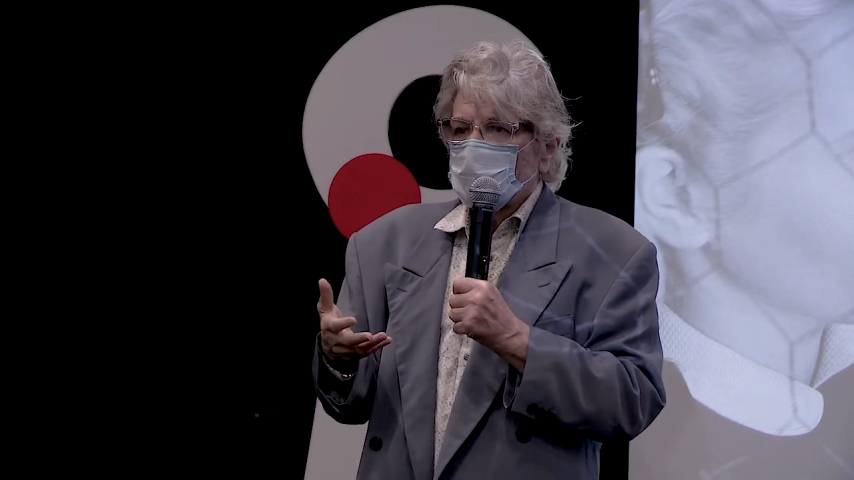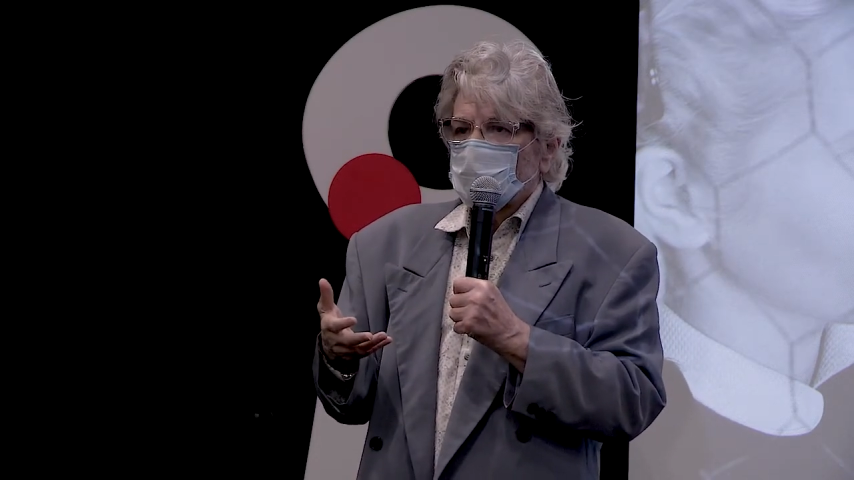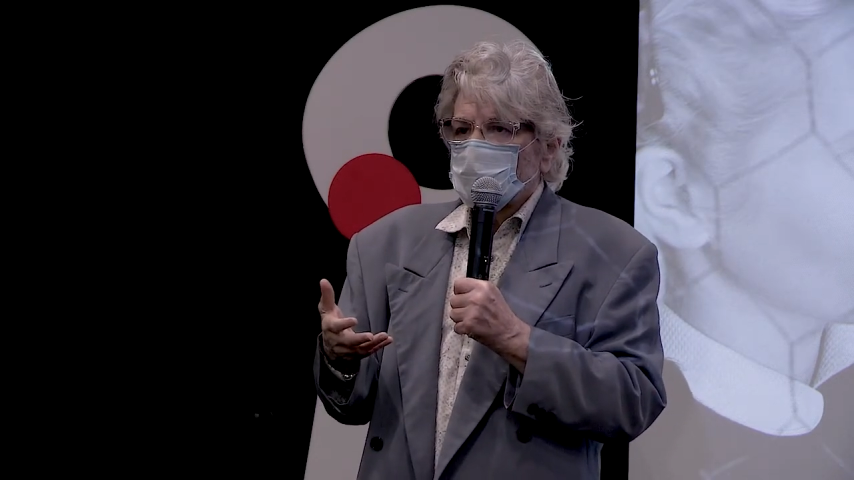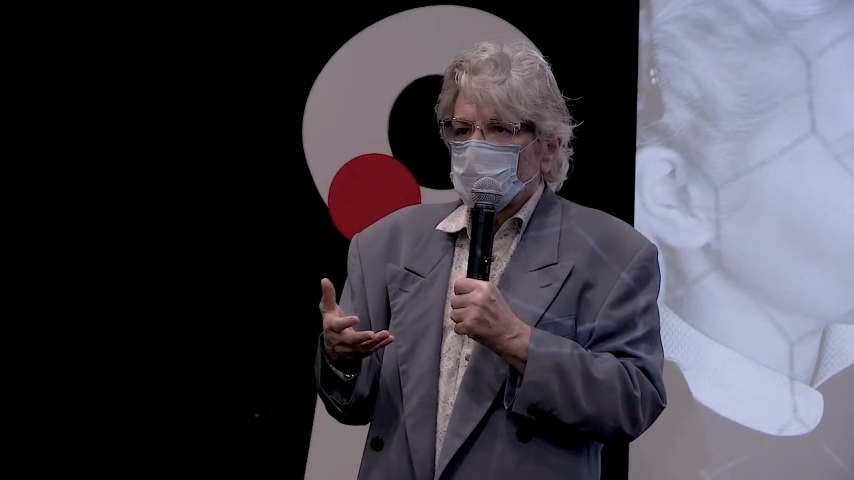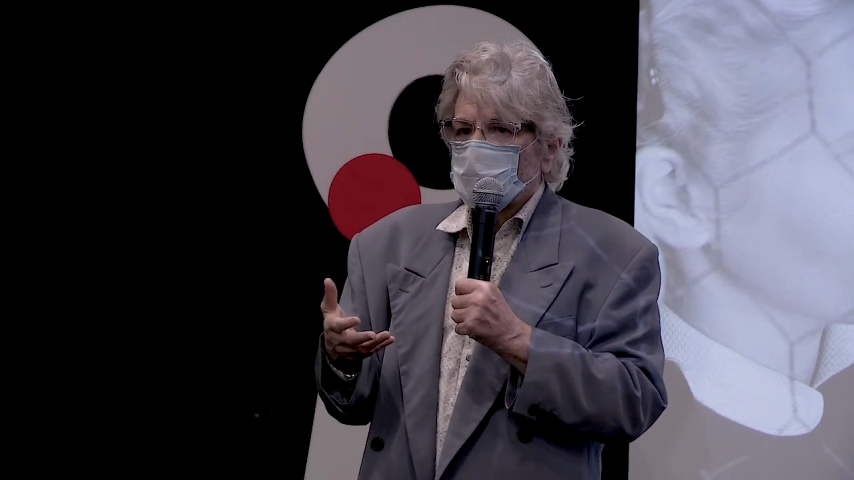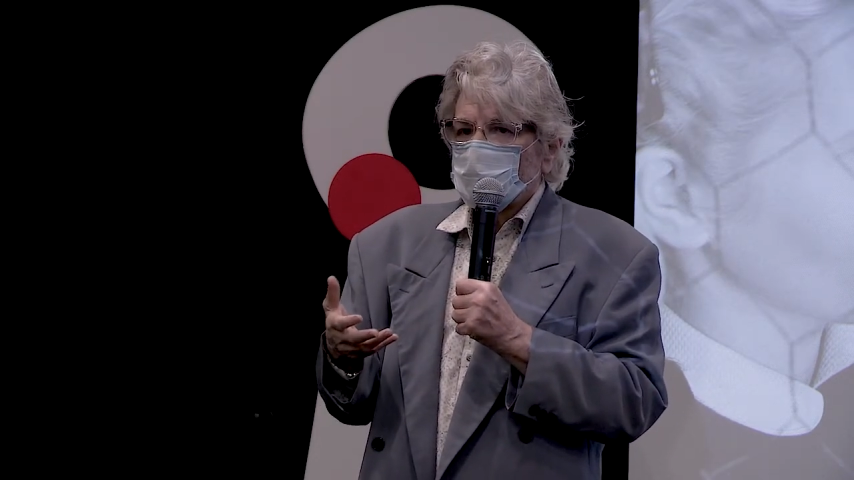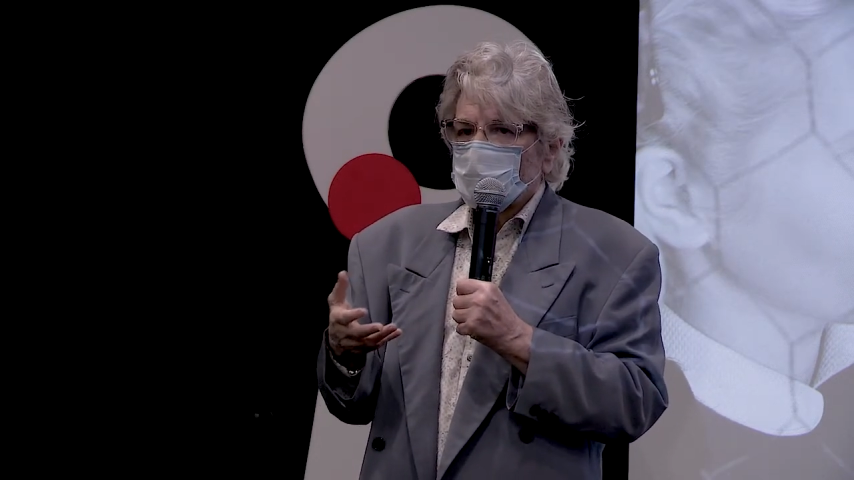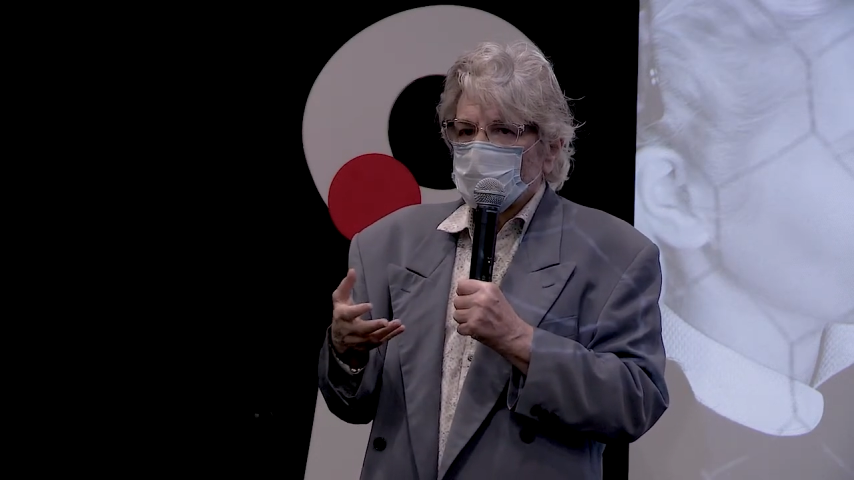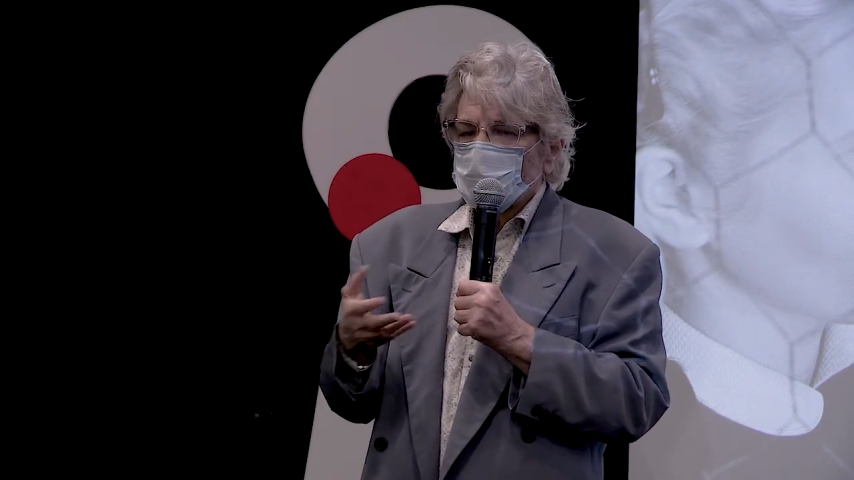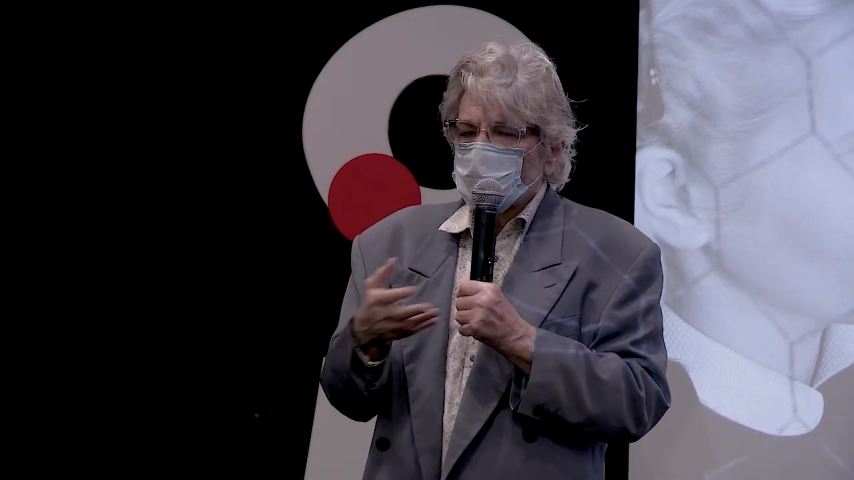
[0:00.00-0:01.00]
So,
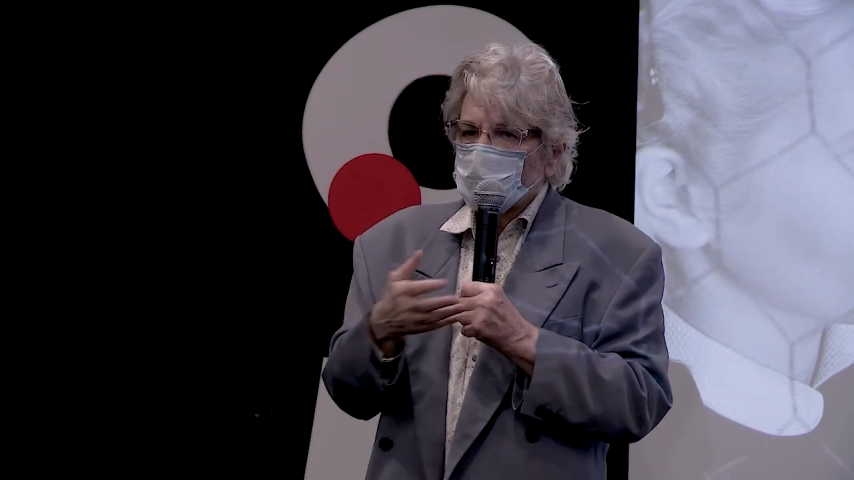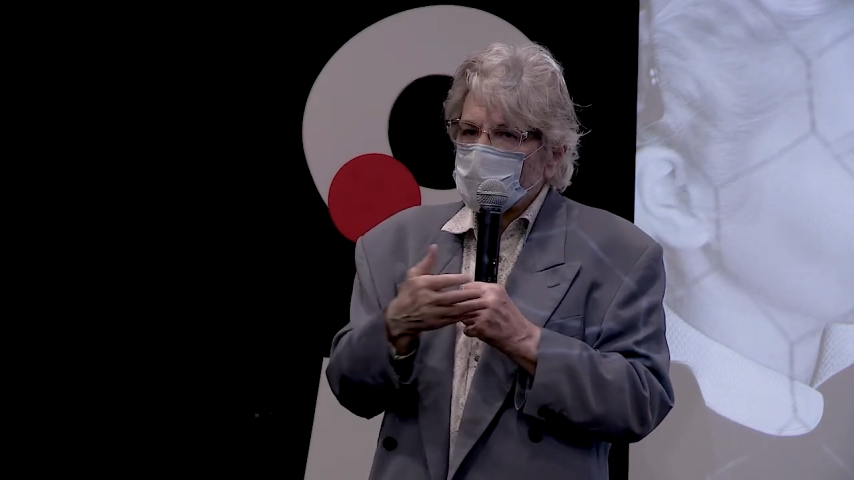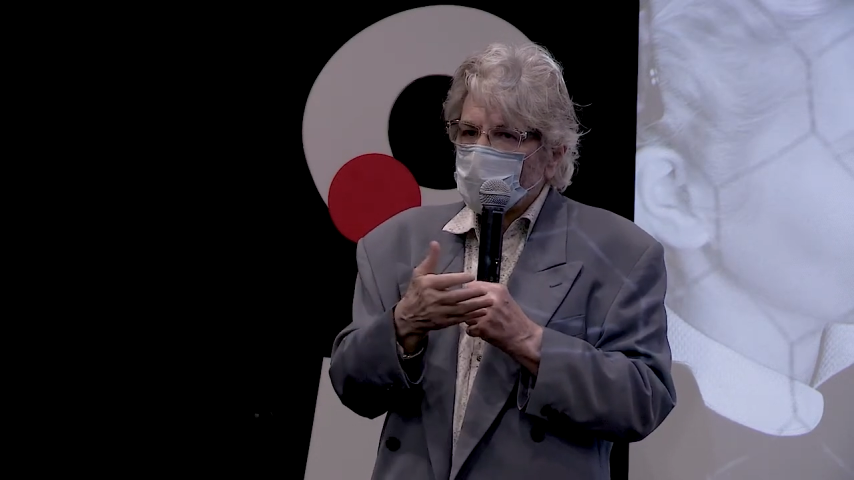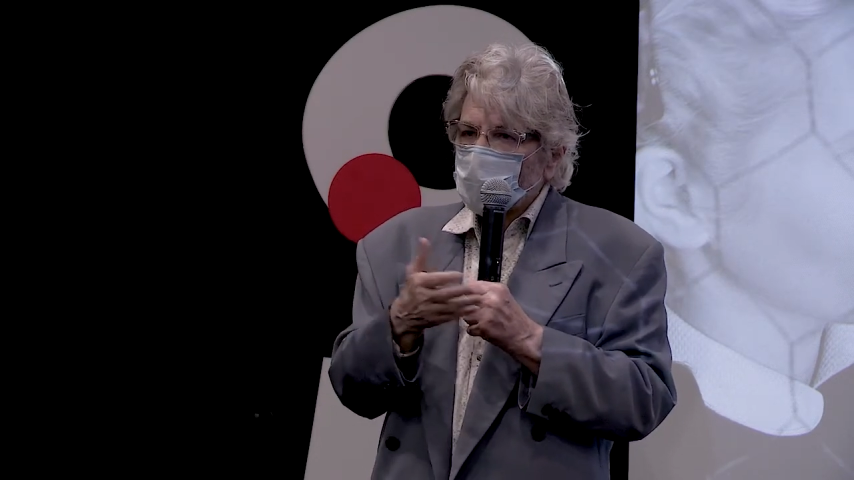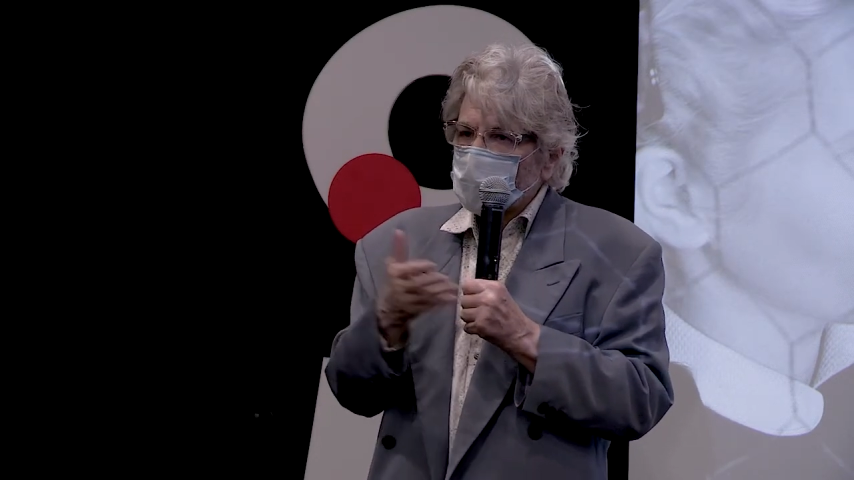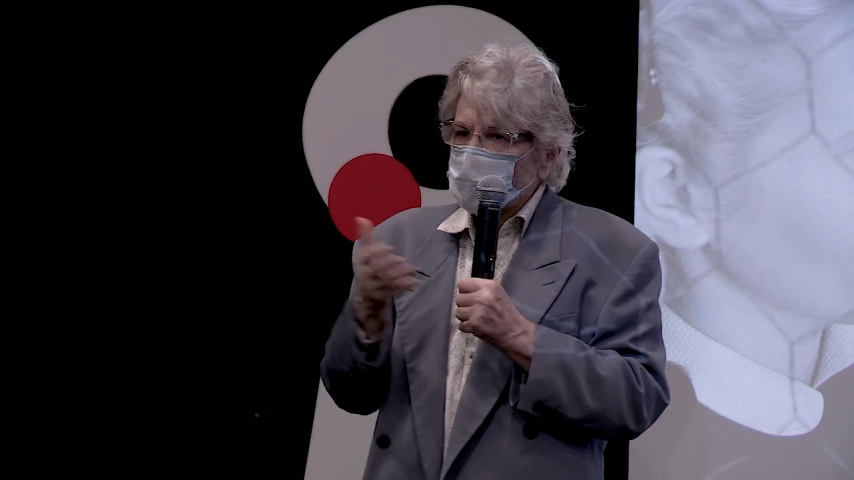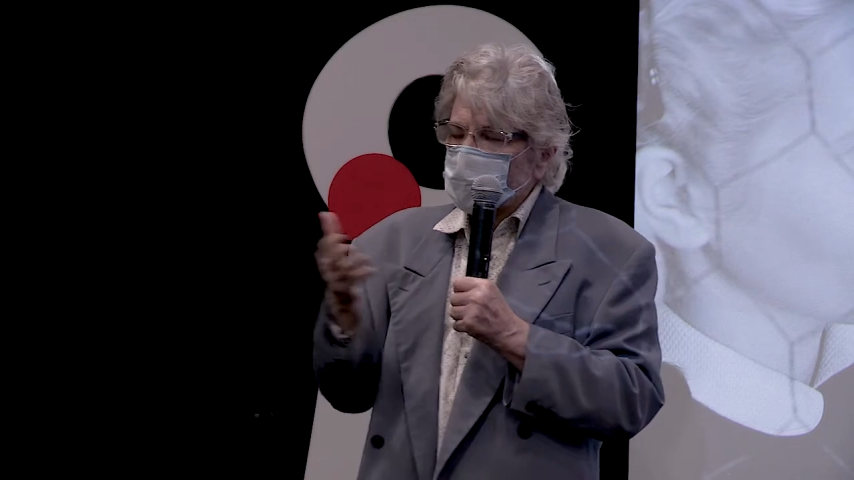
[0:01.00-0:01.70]
see all of